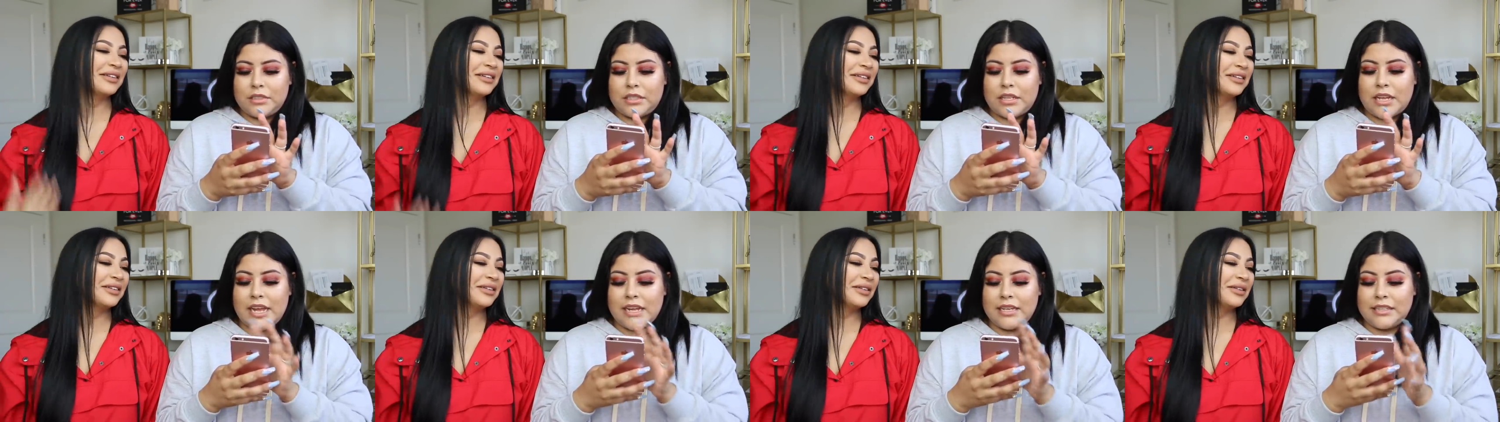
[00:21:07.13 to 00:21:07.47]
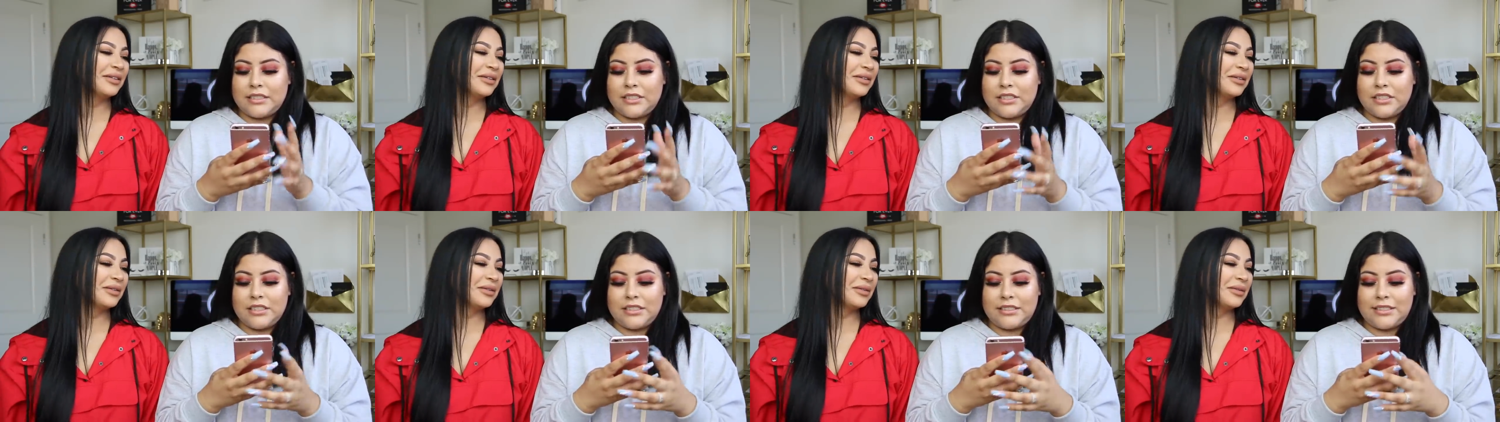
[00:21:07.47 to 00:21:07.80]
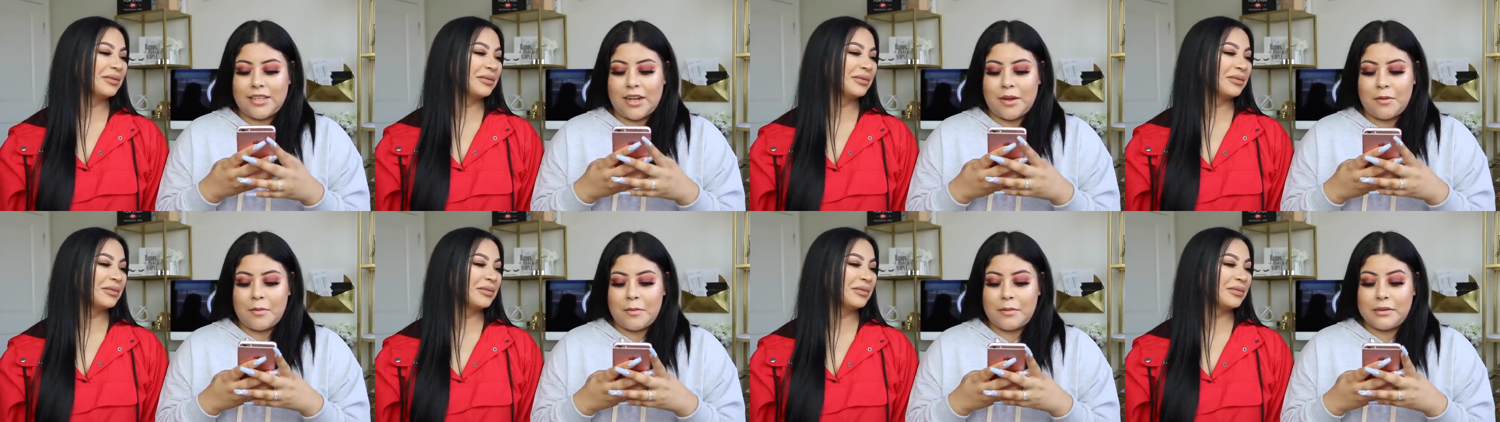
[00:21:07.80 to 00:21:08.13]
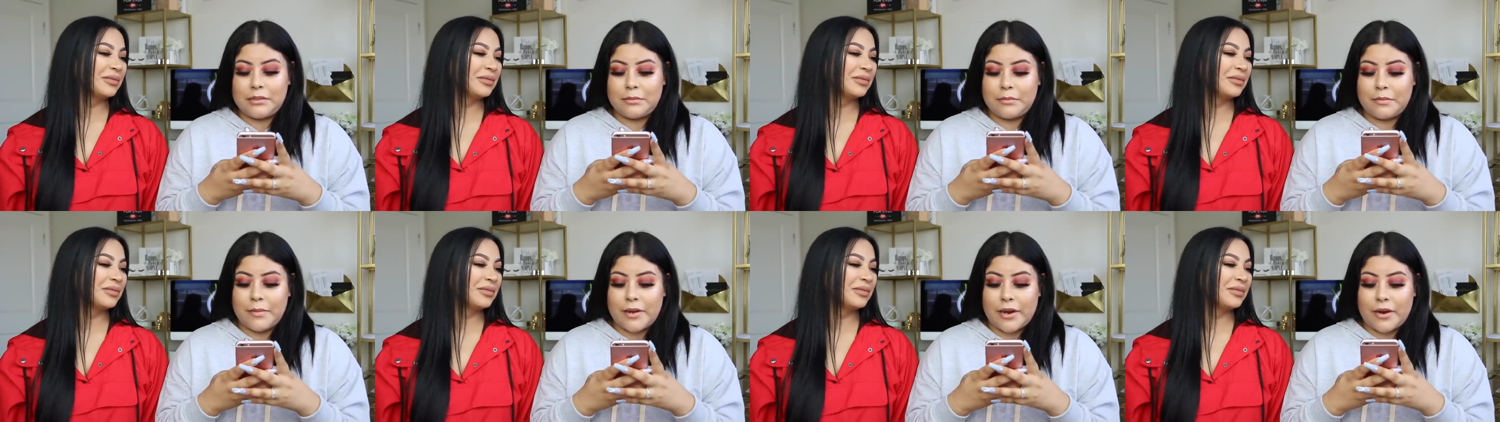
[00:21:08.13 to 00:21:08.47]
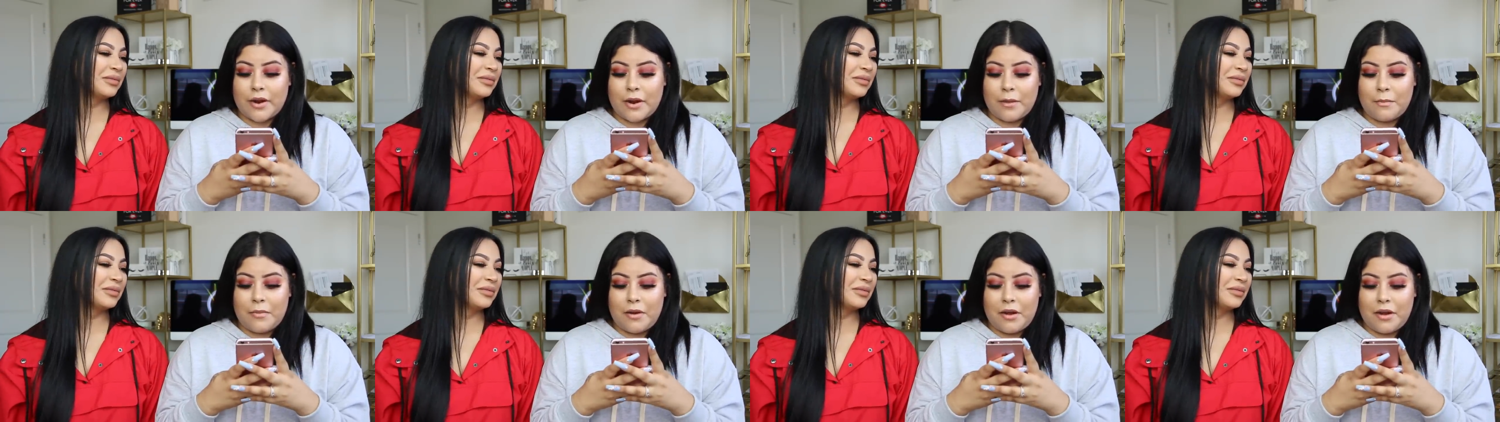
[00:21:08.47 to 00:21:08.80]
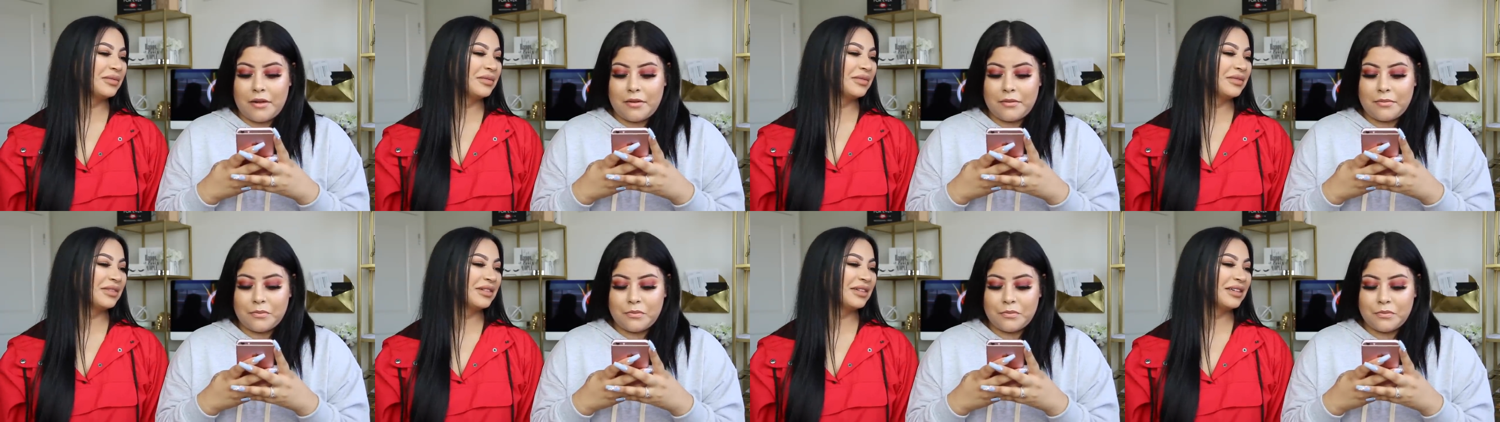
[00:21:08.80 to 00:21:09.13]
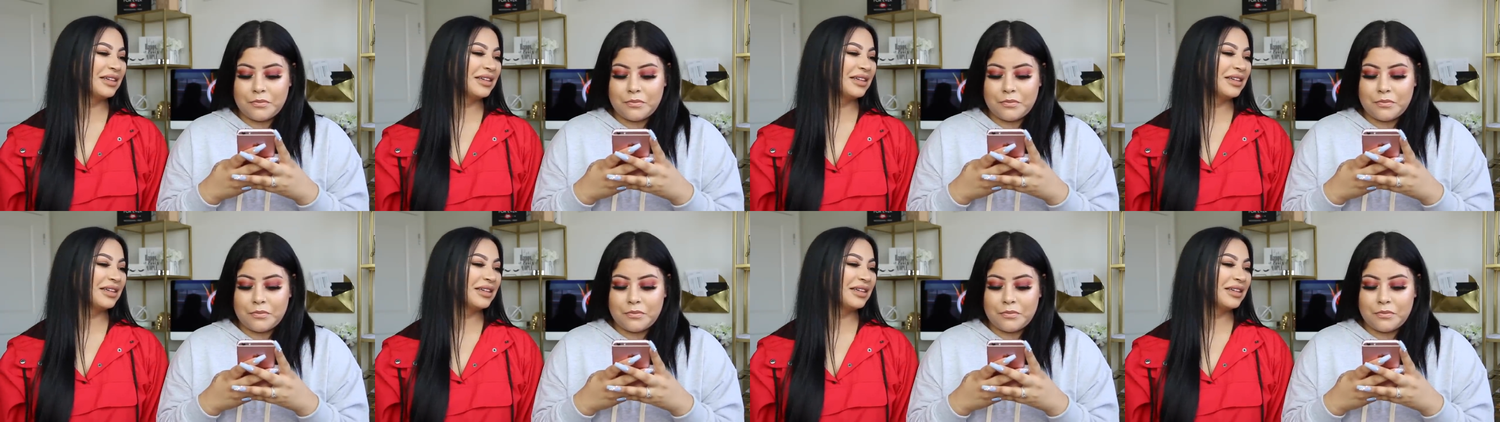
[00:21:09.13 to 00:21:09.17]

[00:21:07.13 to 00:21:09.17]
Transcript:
Speaker 1: Okay, so this song reminds me of my grandma.